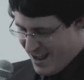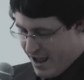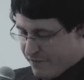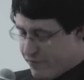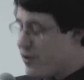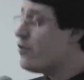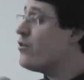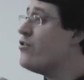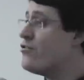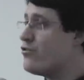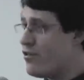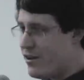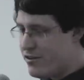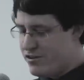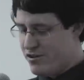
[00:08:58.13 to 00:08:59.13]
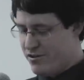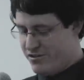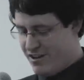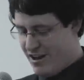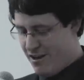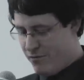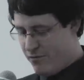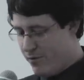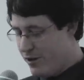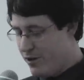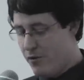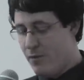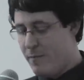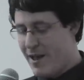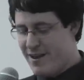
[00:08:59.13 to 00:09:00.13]
if you can trust yourself when
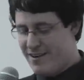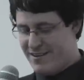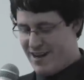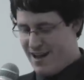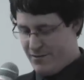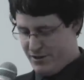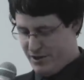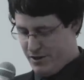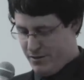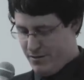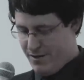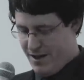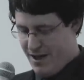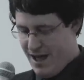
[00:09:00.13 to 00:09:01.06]
all men doubt you